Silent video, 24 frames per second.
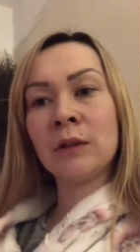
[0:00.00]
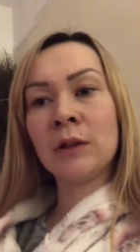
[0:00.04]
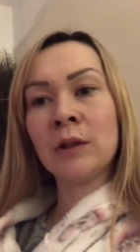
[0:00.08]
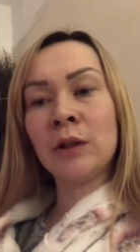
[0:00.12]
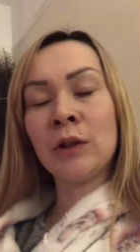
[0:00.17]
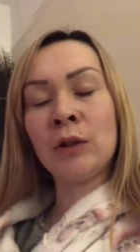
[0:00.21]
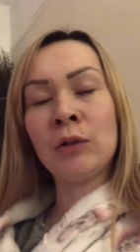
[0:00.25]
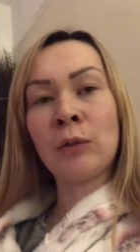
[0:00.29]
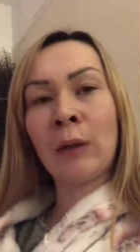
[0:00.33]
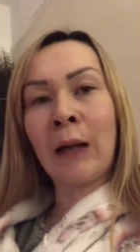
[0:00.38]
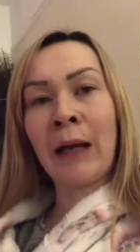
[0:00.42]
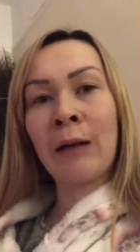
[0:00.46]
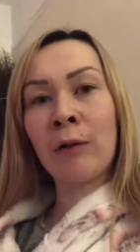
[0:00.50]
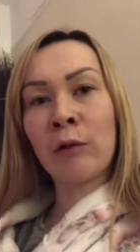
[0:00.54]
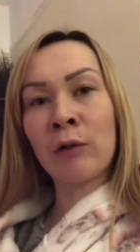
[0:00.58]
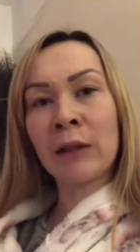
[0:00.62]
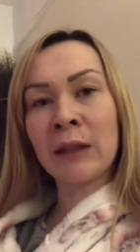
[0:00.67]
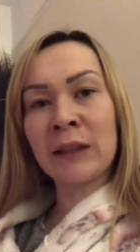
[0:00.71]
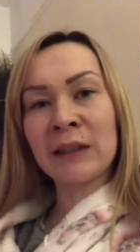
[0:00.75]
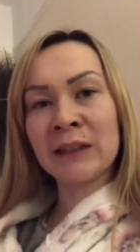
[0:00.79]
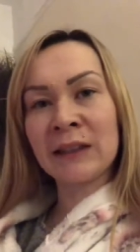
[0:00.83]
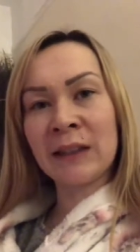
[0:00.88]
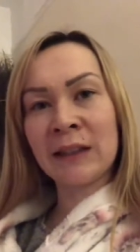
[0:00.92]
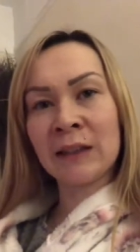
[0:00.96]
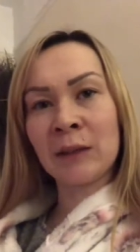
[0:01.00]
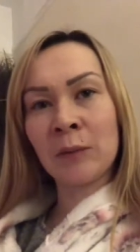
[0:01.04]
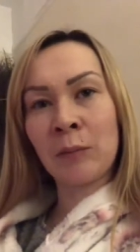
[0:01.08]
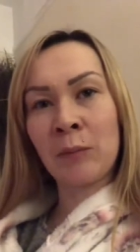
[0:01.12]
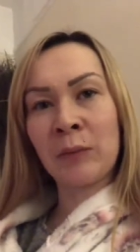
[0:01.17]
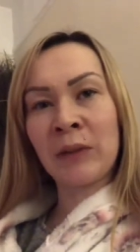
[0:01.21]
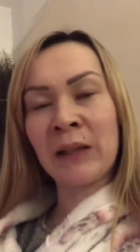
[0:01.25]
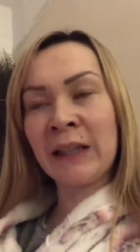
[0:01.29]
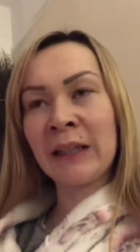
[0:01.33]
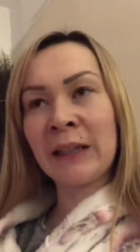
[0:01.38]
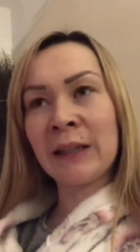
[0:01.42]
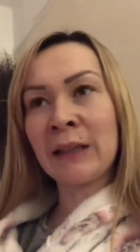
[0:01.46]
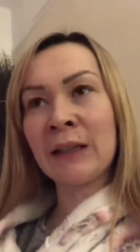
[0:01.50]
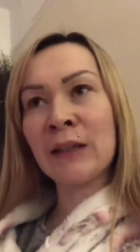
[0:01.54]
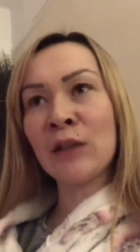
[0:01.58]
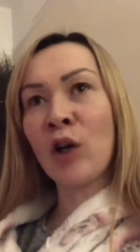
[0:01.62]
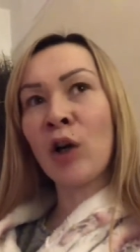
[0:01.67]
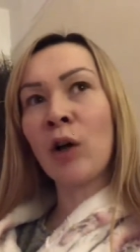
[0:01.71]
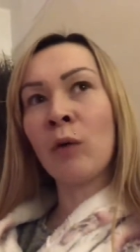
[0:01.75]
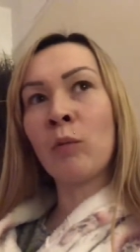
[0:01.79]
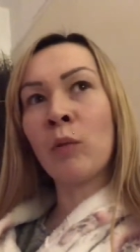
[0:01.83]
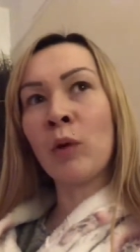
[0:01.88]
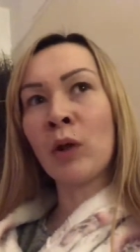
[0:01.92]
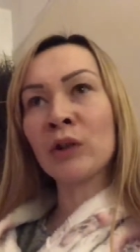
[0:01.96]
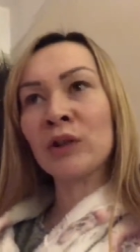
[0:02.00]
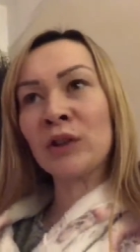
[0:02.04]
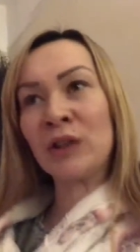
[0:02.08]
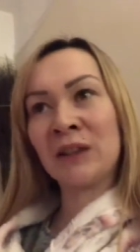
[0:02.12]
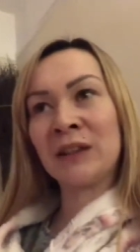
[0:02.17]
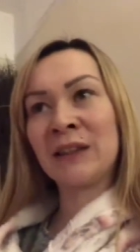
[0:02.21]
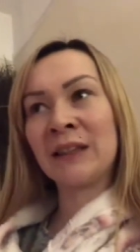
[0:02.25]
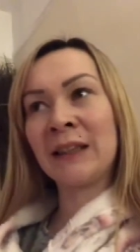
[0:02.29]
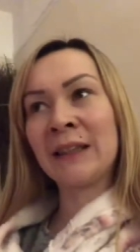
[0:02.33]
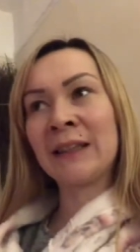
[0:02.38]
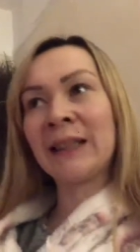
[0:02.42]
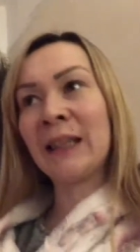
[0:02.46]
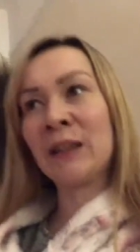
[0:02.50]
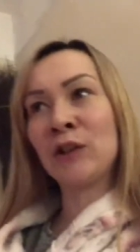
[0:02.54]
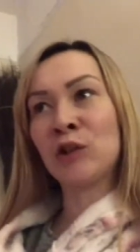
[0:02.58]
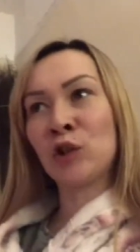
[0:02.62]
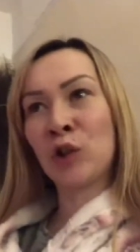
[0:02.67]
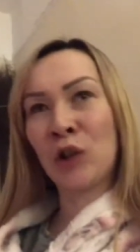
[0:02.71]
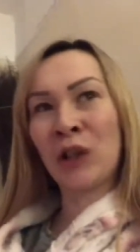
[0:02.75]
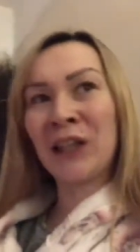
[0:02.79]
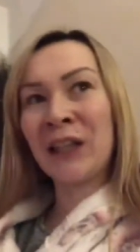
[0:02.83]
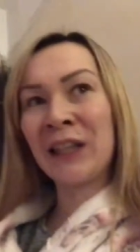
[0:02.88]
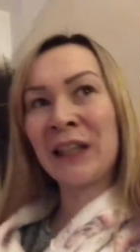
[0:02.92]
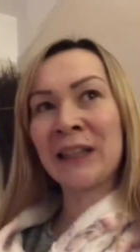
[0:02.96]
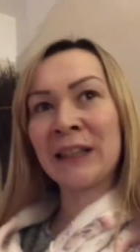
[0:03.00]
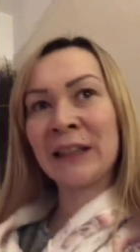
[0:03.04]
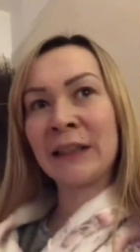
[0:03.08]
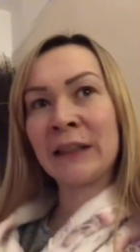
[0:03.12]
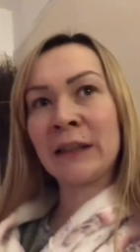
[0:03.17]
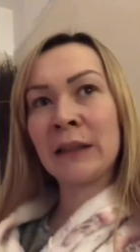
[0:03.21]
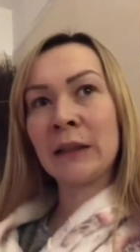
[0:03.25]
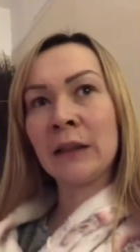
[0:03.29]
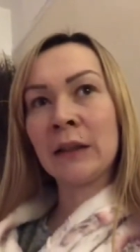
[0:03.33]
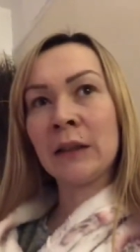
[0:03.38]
you, how can I send? But they not once did they try.